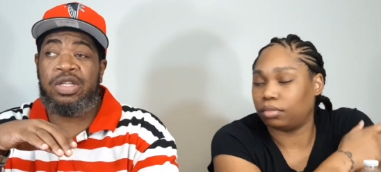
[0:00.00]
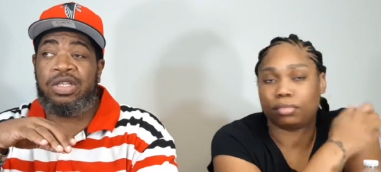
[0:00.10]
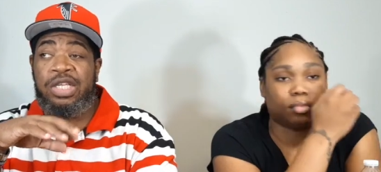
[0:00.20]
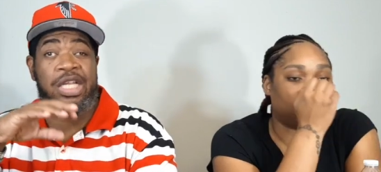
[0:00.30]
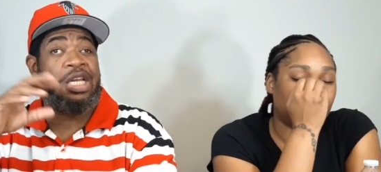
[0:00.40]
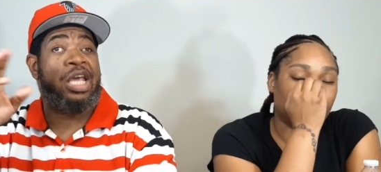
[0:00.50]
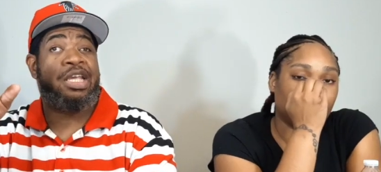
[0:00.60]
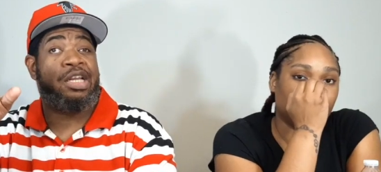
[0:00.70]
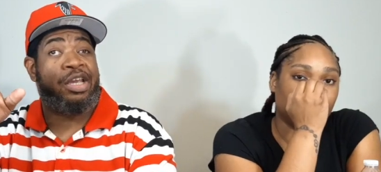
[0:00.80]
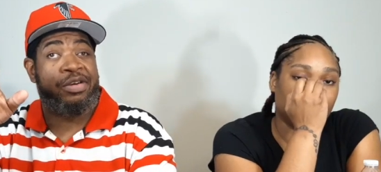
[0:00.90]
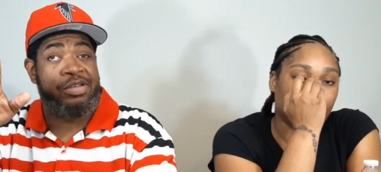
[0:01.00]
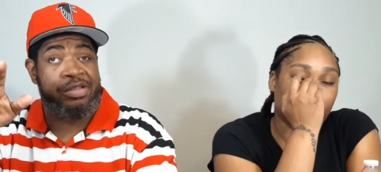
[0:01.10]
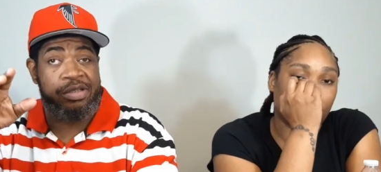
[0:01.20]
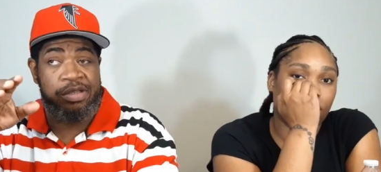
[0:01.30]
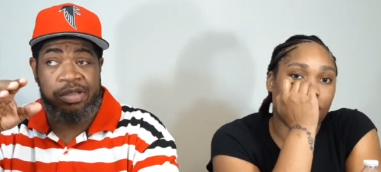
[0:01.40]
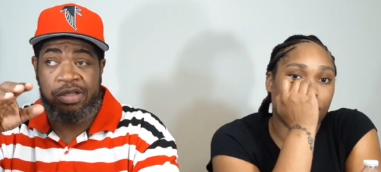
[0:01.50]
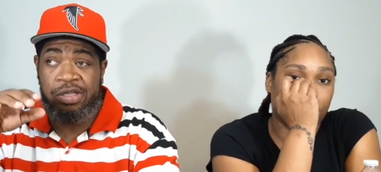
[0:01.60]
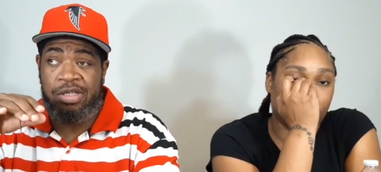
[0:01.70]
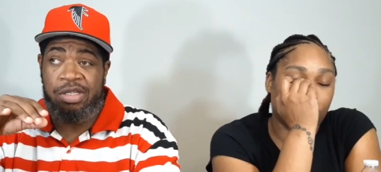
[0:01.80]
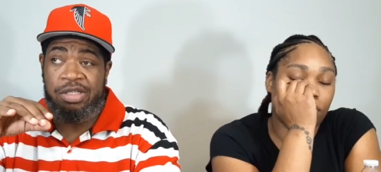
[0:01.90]
Speaker 1: didn't like Clarence
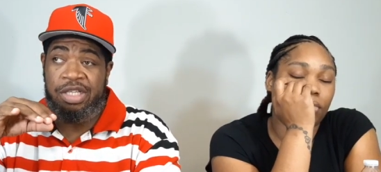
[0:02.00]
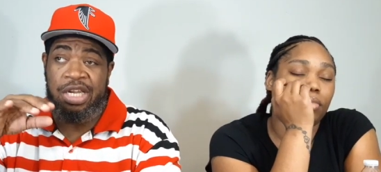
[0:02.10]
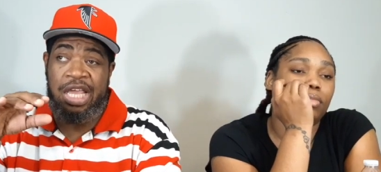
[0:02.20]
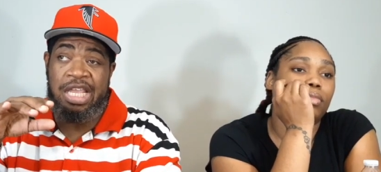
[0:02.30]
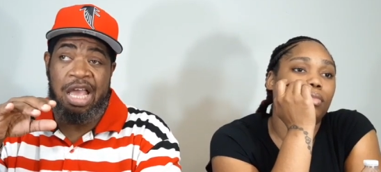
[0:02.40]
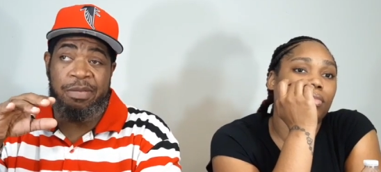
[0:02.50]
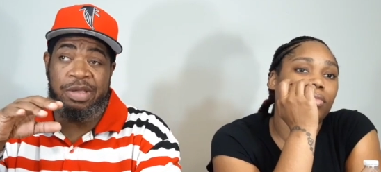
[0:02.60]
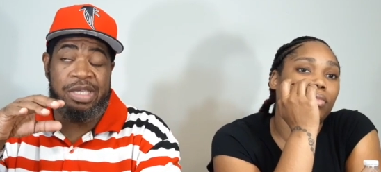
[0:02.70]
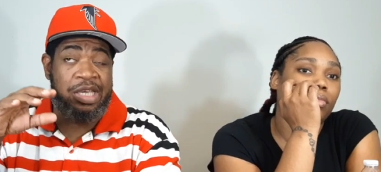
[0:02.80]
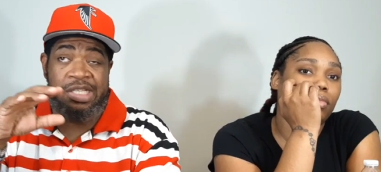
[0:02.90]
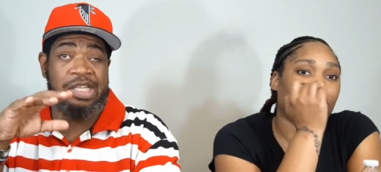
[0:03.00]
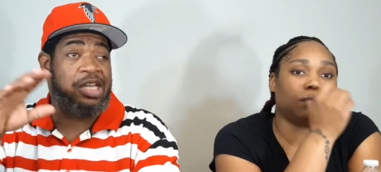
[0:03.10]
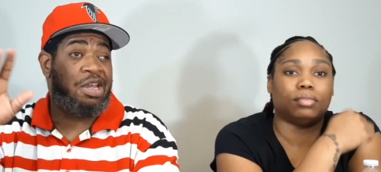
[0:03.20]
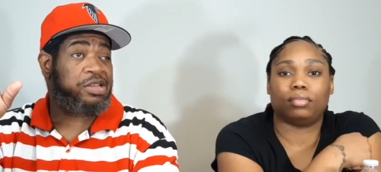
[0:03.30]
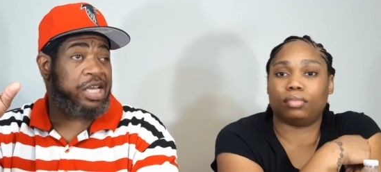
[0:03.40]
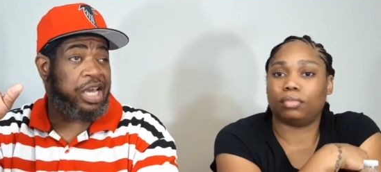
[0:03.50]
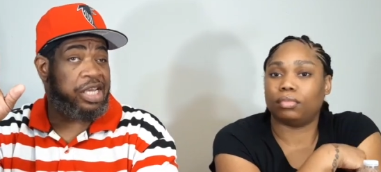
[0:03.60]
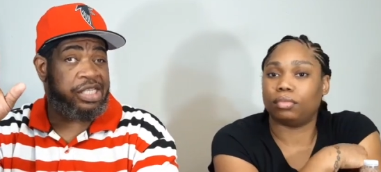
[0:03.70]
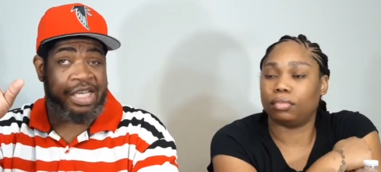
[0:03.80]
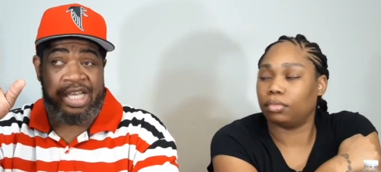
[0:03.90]
to now y'all be kissing Clarence
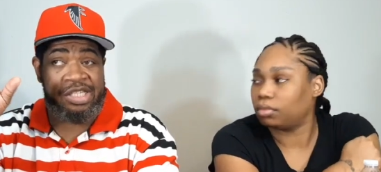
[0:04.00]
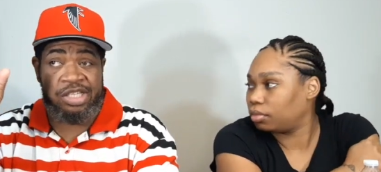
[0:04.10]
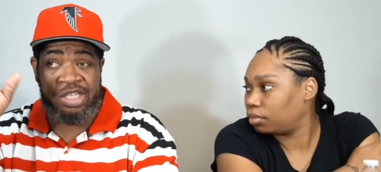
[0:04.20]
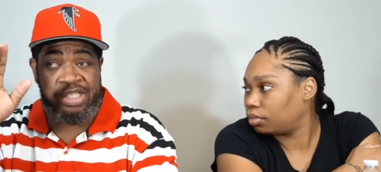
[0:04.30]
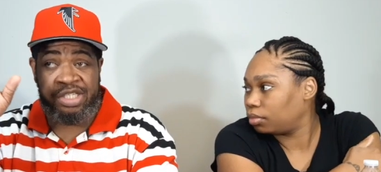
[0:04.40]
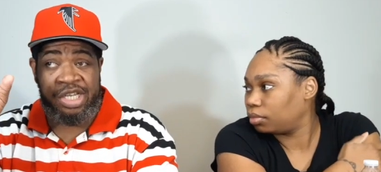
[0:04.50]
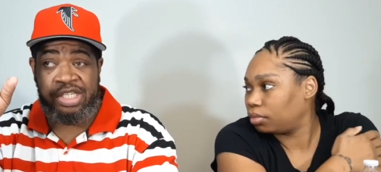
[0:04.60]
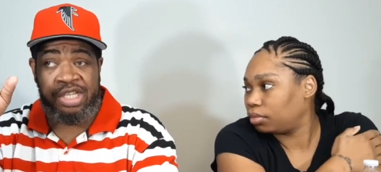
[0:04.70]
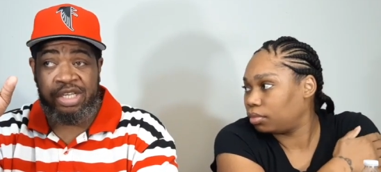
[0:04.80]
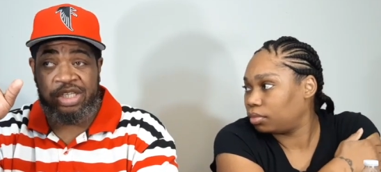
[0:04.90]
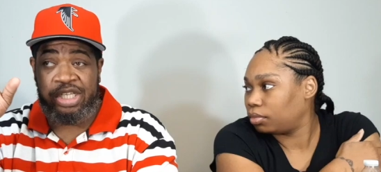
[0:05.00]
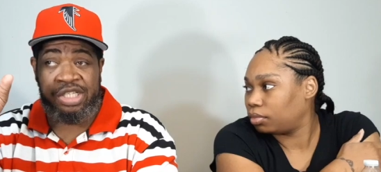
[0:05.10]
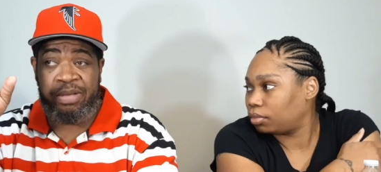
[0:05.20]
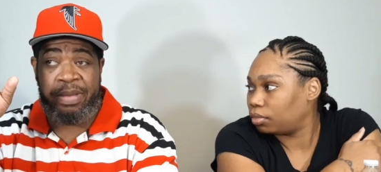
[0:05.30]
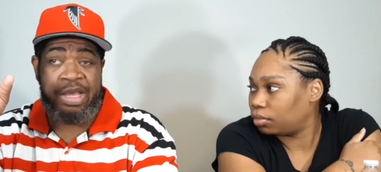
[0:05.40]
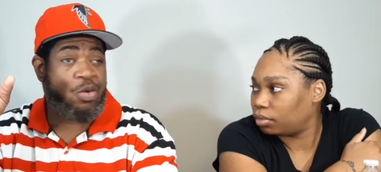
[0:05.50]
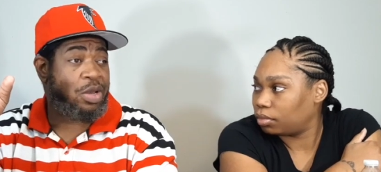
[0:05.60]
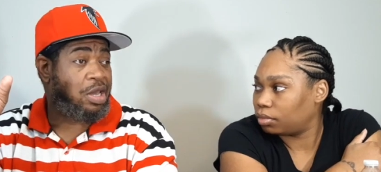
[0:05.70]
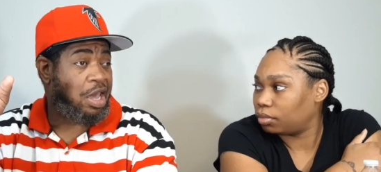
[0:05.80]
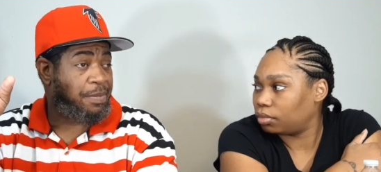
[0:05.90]
ass, I guess, just to make
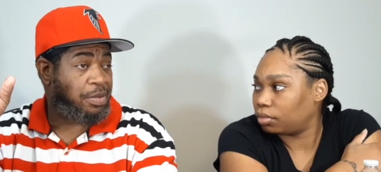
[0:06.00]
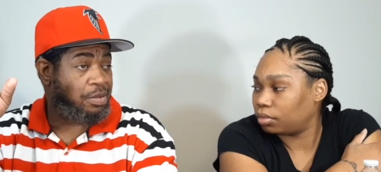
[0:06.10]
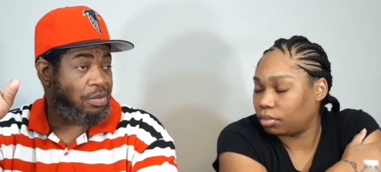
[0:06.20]
Queen happy.